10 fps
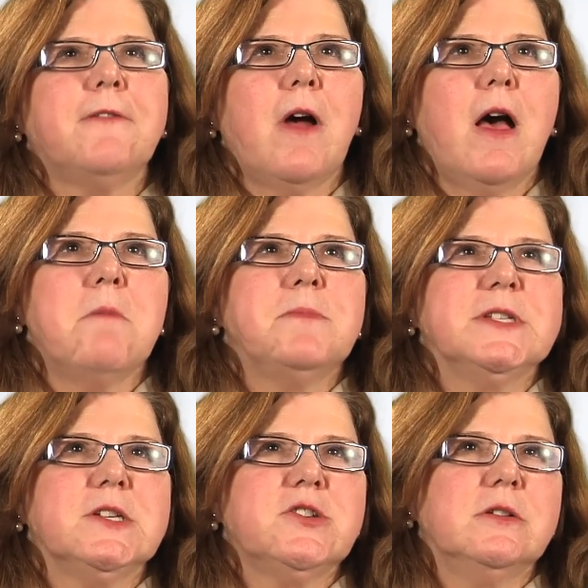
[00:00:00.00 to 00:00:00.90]
from
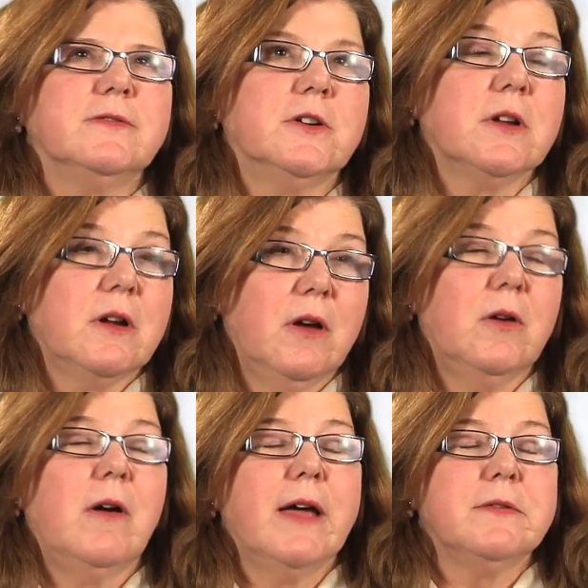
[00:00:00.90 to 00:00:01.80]
positional
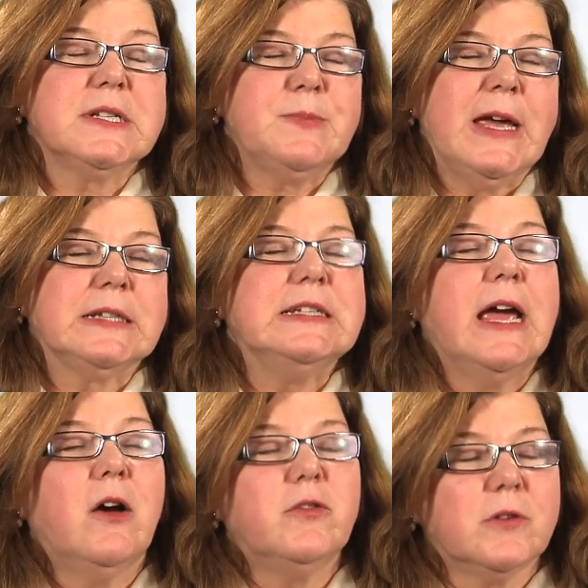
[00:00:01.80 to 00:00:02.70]
vertigo, I expect
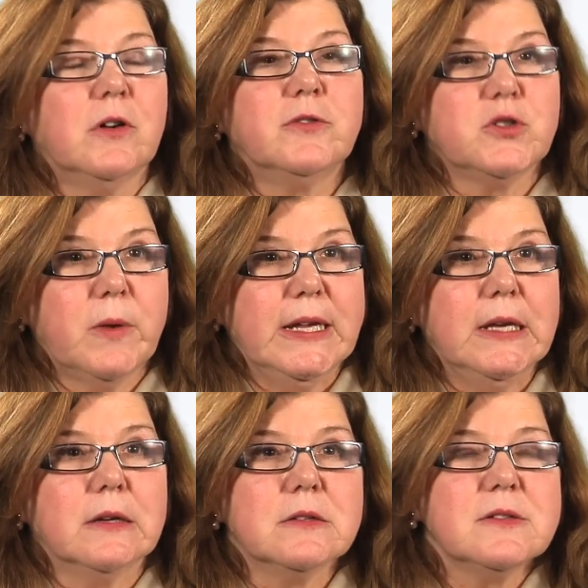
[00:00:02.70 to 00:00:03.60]
now, for over 20
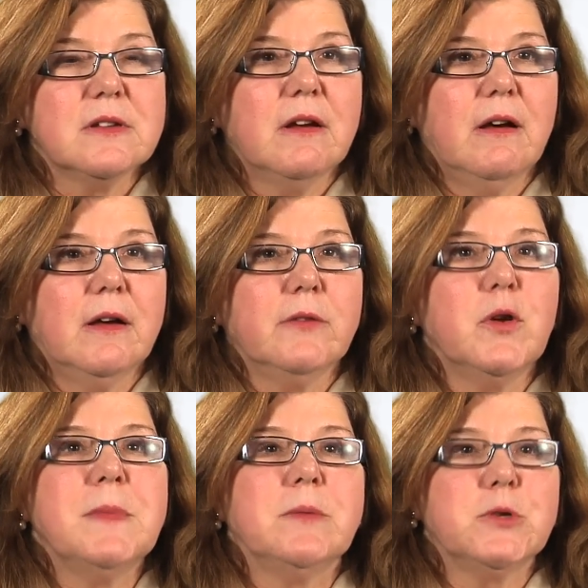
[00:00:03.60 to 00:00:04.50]
years. I
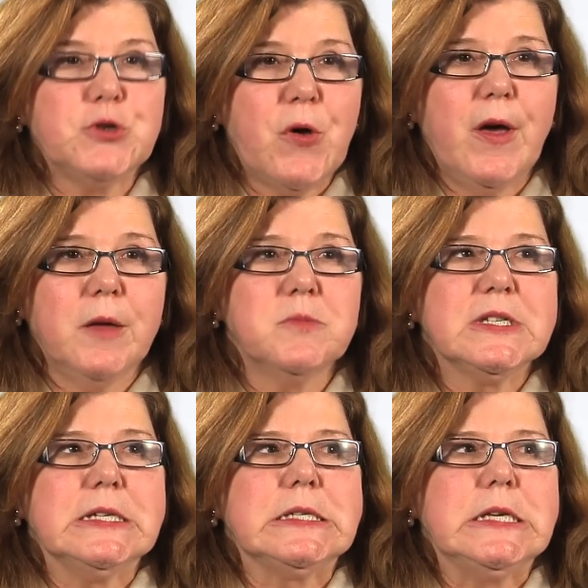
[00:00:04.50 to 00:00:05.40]
remember
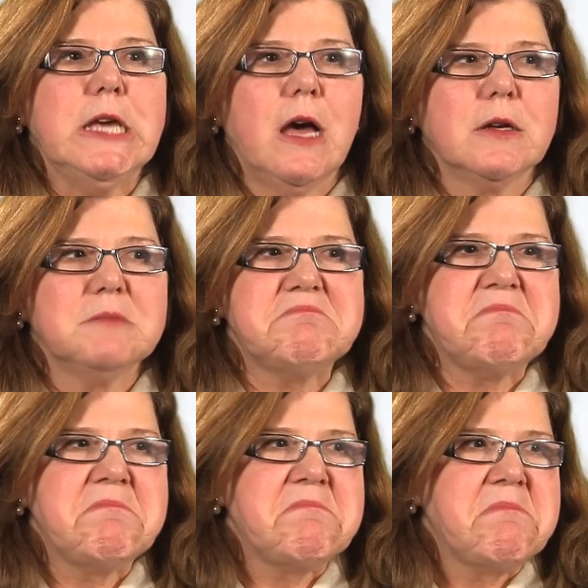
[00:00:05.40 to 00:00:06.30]
times as a young
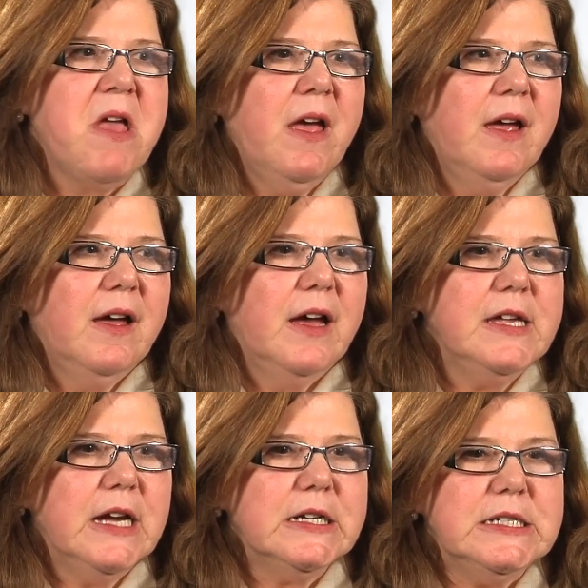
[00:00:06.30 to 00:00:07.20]

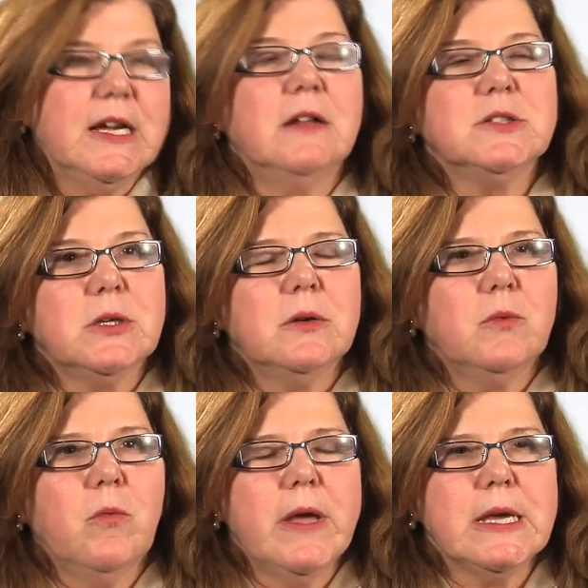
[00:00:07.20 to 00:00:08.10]
adult
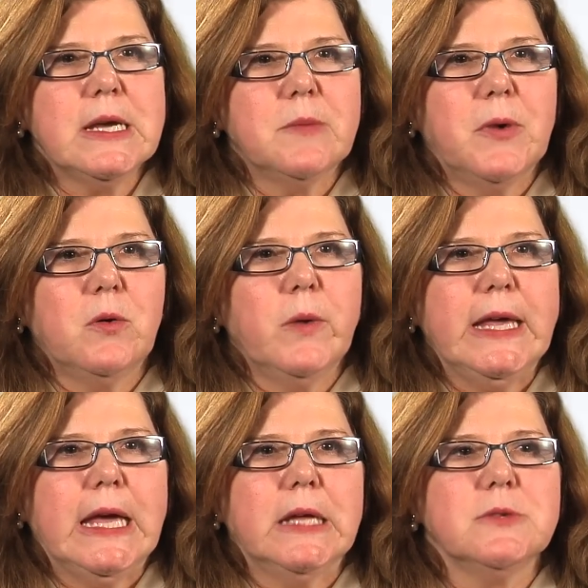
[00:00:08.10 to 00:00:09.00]
waking up on
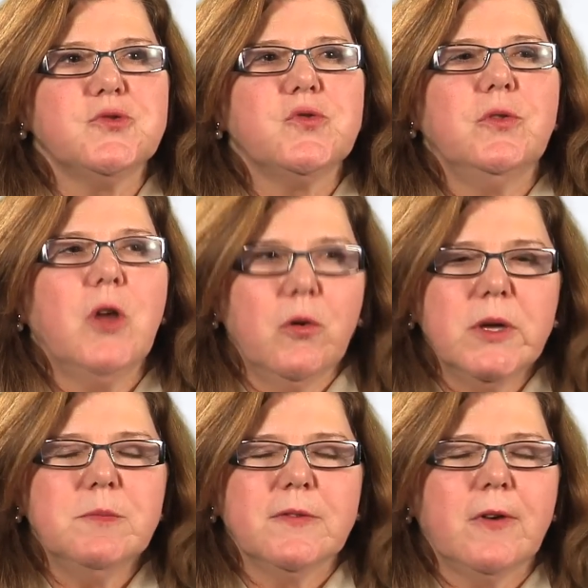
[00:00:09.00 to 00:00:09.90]
weekends
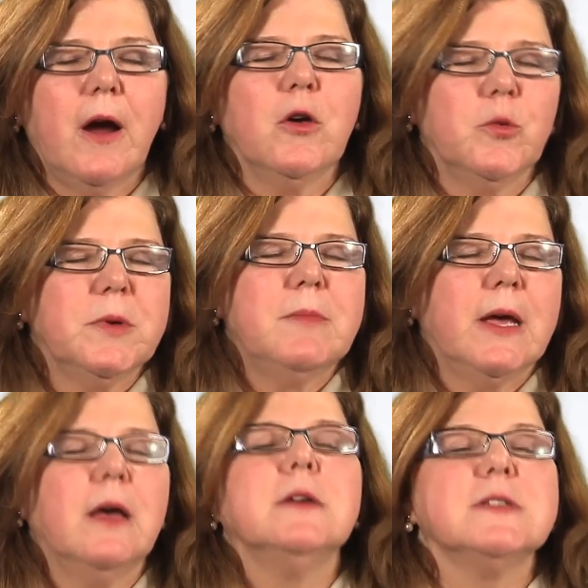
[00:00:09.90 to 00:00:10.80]
knowing before I opened
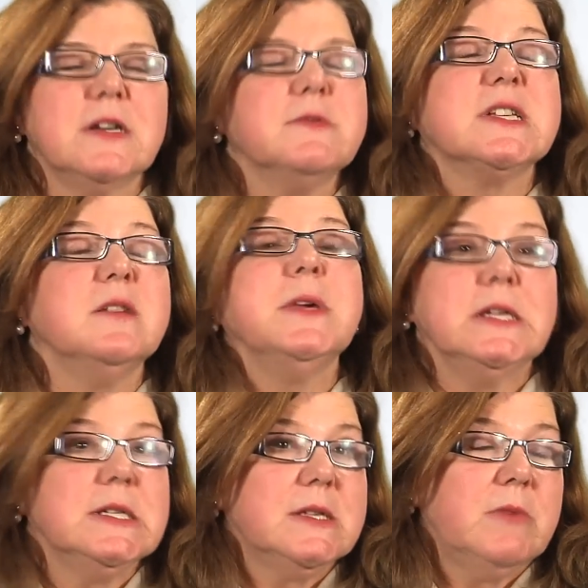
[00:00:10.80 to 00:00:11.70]
my eyes that it was going to
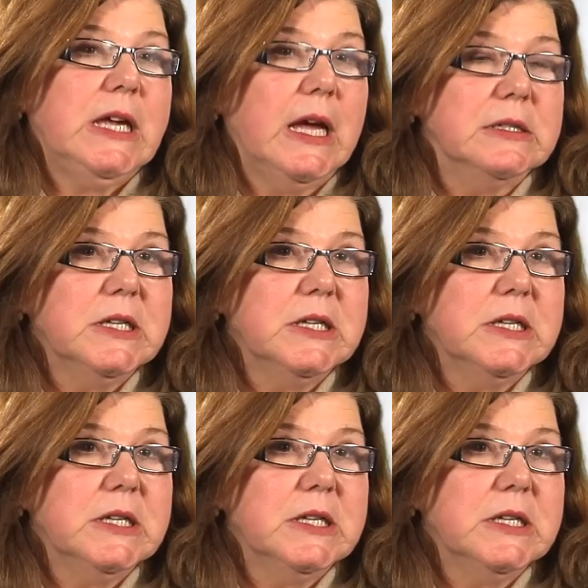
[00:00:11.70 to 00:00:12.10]
be a dizzy weekend.